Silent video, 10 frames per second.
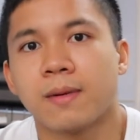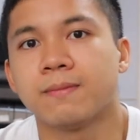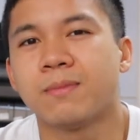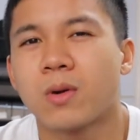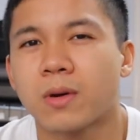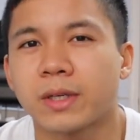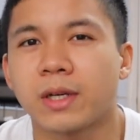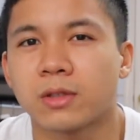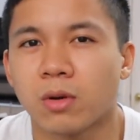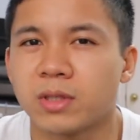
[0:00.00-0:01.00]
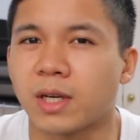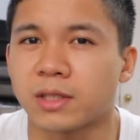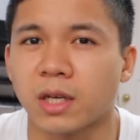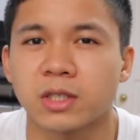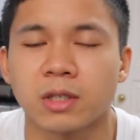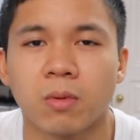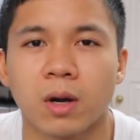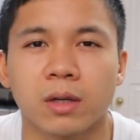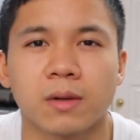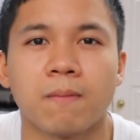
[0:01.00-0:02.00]
More geared towards accessory
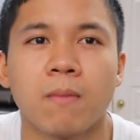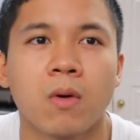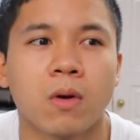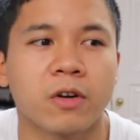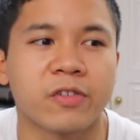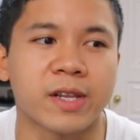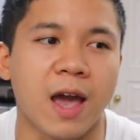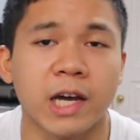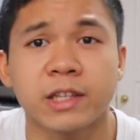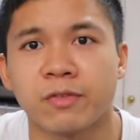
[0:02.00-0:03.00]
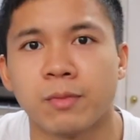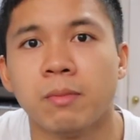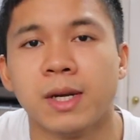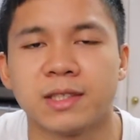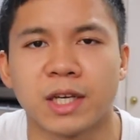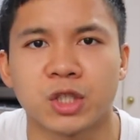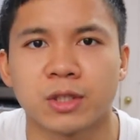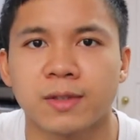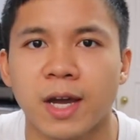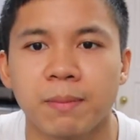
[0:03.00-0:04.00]
work, more of an active
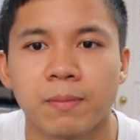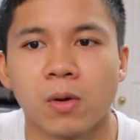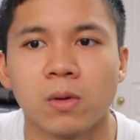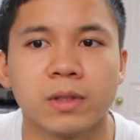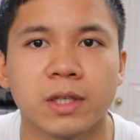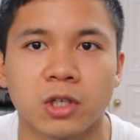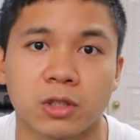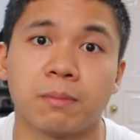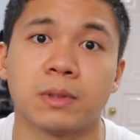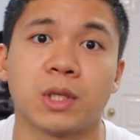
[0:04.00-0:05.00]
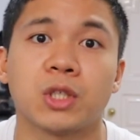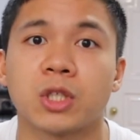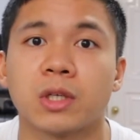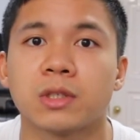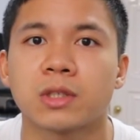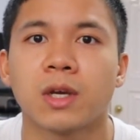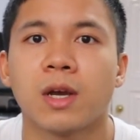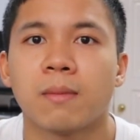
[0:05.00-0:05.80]
mobilization type, holding certain positions,